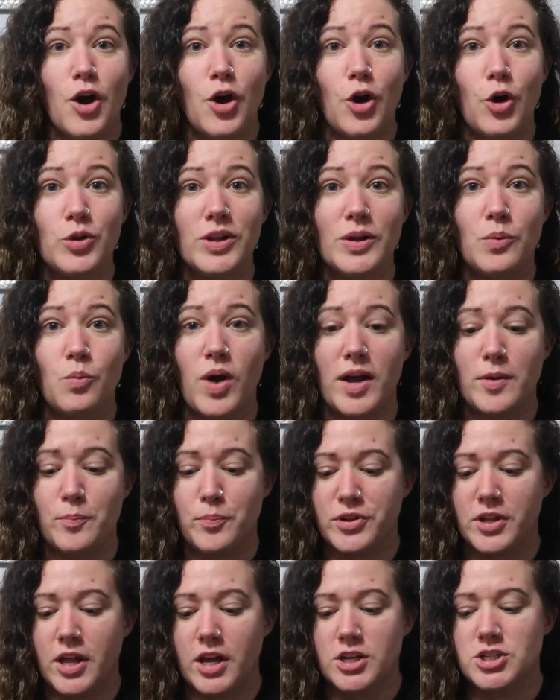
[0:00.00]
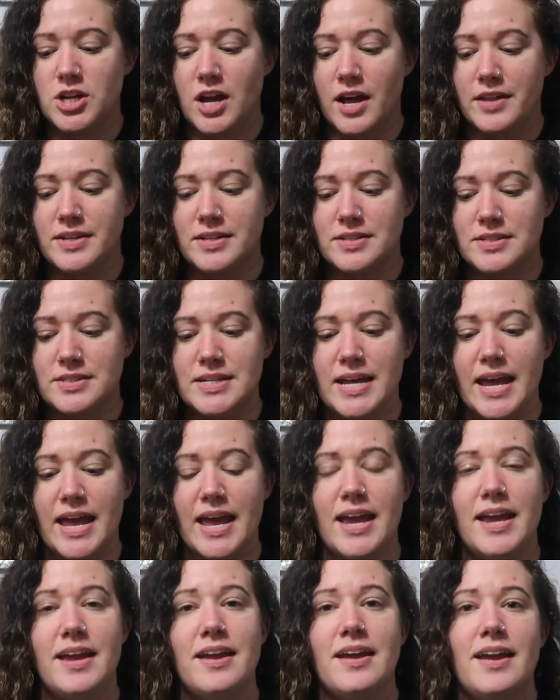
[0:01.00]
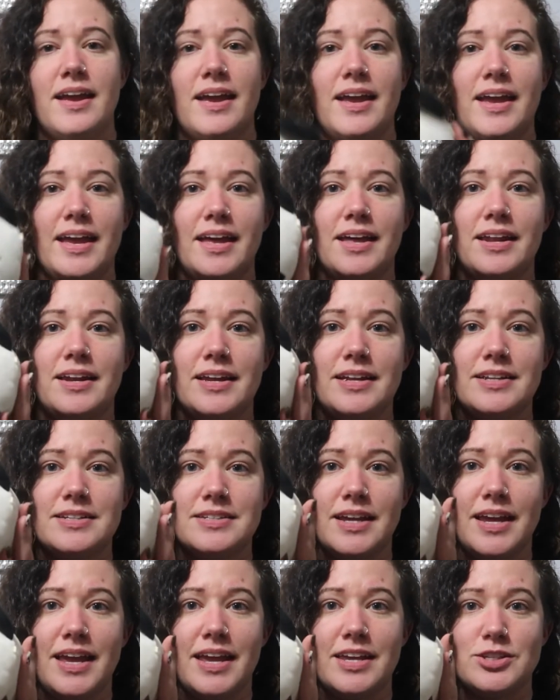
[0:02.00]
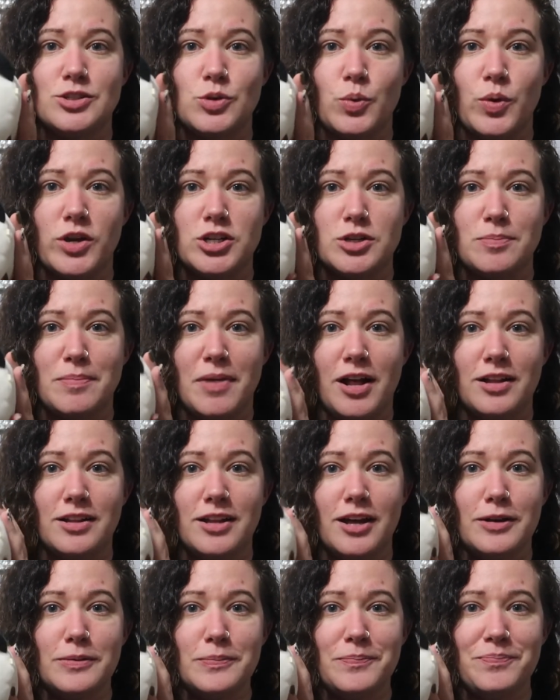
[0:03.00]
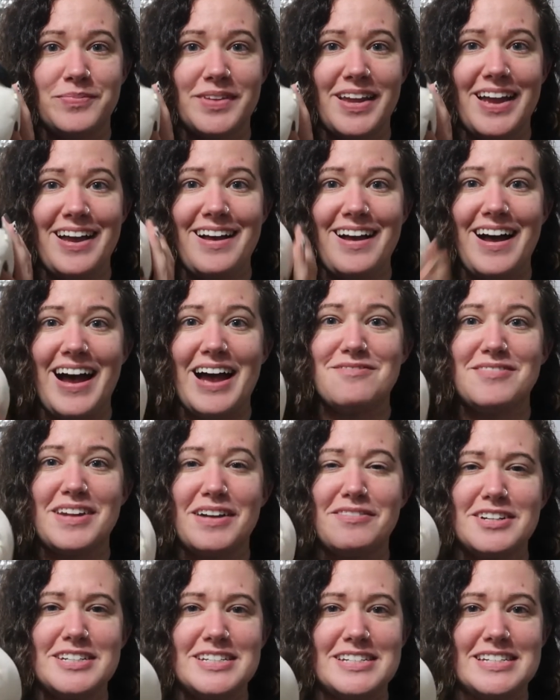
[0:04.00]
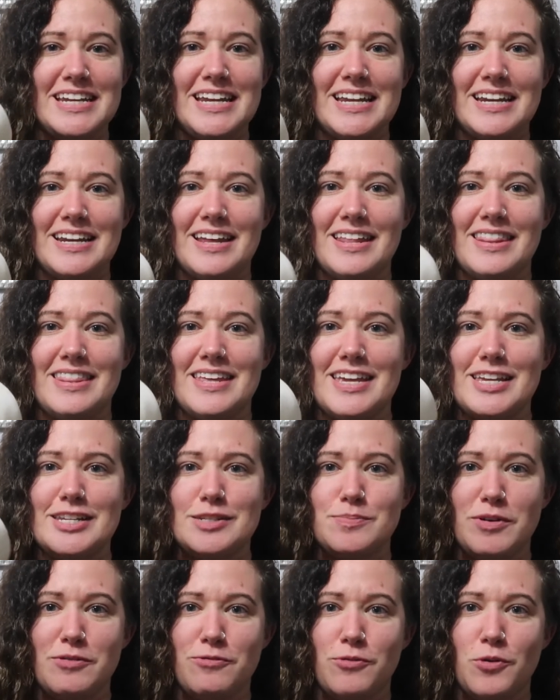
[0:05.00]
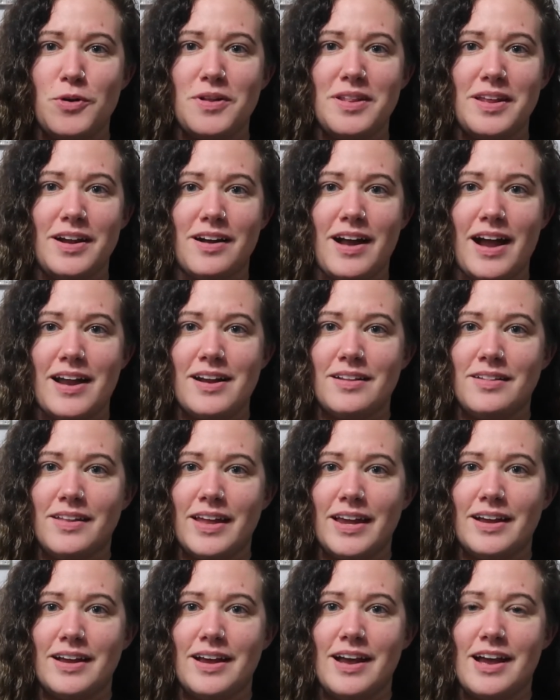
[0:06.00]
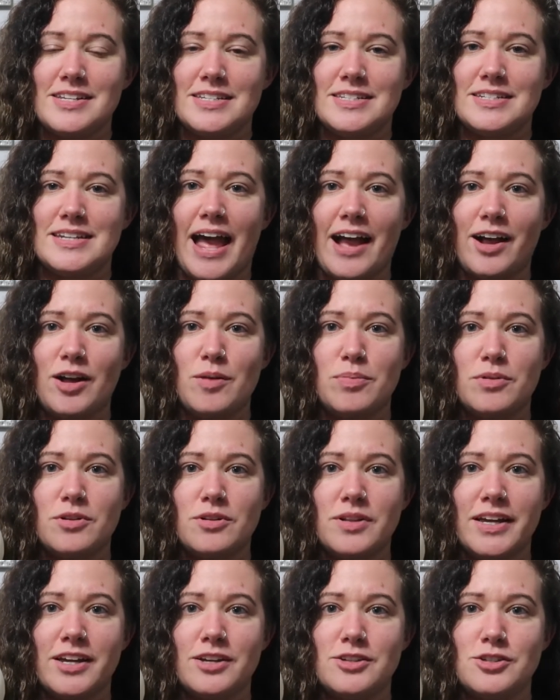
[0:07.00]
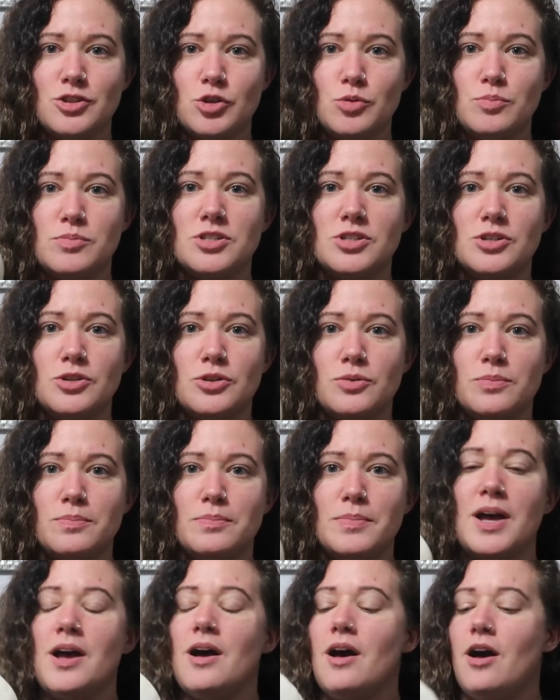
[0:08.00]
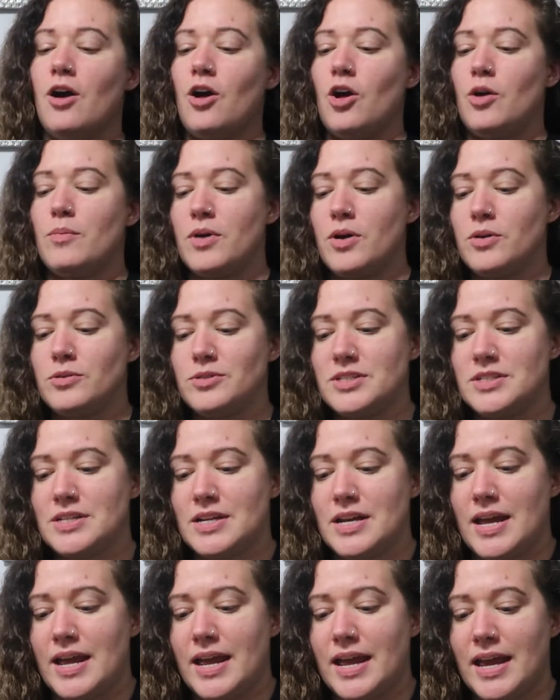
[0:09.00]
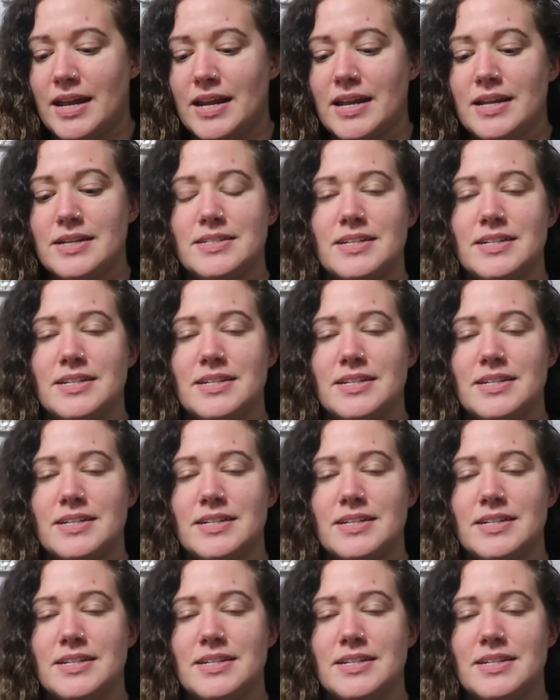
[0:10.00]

Only one plush on this day, and it's a Squishmallow. I've never seen these before. They're kind of like a stackable, like a Tsum Tsum almost, and it